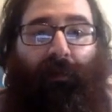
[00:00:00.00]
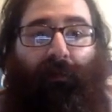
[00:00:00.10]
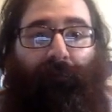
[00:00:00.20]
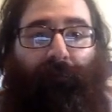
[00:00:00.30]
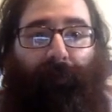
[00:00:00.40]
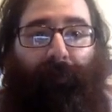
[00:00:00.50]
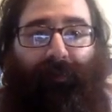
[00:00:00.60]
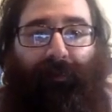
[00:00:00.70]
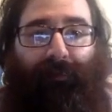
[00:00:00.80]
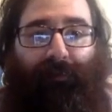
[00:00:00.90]
for that
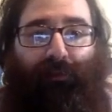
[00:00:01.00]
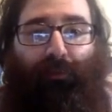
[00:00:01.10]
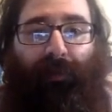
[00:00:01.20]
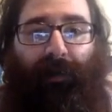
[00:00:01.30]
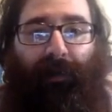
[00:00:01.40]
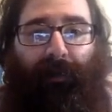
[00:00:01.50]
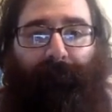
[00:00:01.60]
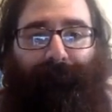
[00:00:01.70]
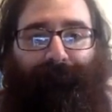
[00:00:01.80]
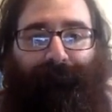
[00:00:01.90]
plus 2 pi.
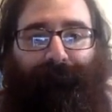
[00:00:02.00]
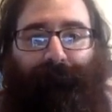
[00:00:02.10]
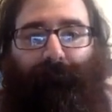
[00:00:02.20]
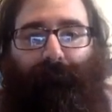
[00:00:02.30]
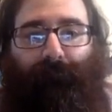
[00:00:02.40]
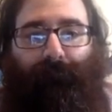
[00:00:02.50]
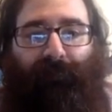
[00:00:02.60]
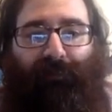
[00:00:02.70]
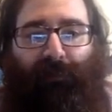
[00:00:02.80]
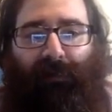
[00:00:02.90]

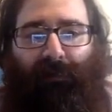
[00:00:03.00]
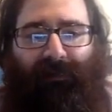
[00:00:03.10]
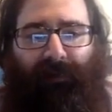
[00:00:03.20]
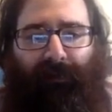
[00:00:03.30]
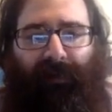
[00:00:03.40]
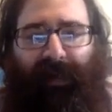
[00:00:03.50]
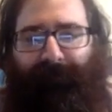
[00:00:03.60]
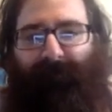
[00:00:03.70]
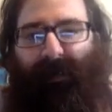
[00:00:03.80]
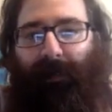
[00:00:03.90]
So that looks like a lot of
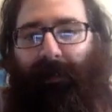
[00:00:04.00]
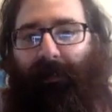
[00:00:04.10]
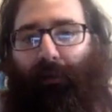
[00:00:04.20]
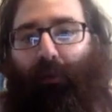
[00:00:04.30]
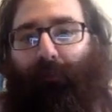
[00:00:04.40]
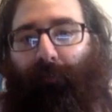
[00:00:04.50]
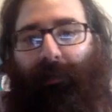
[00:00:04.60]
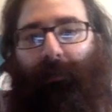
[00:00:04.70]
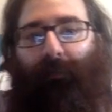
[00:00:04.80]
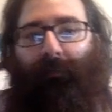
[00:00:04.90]
fun. Over
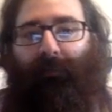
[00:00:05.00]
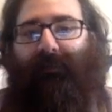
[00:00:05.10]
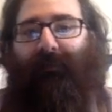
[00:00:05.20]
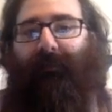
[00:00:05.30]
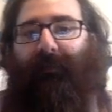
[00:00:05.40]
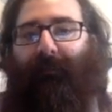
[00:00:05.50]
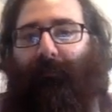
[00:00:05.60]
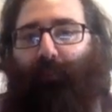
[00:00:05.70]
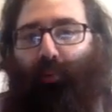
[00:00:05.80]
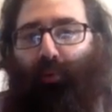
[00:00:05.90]
here, it looks a little bit
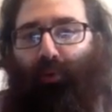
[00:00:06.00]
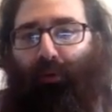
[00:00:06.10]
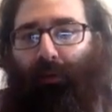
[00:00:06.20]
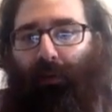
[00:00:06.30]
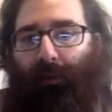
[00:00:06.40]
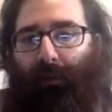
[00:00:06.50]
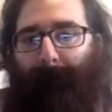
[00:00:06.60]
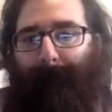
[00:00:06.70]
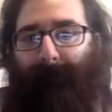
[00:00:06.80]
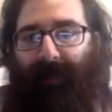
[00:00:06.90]
more
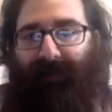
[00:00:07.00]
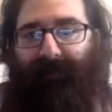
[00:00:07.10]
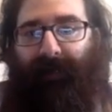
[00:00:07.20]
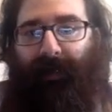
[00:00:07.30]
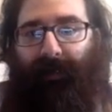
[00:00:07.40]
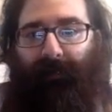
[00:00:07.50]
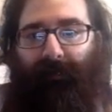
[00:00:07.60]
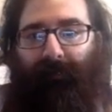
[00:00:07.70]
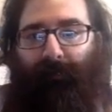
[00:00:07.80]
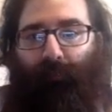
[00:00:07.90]
my style, a
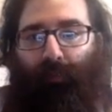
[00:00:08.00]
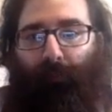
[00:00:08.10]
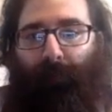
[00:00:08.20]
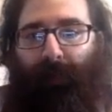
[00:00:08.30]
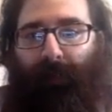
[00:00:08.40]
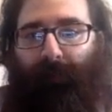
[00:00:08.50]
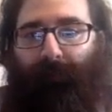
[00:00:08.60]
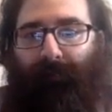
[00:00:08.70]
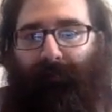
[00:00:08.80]
bit more mild.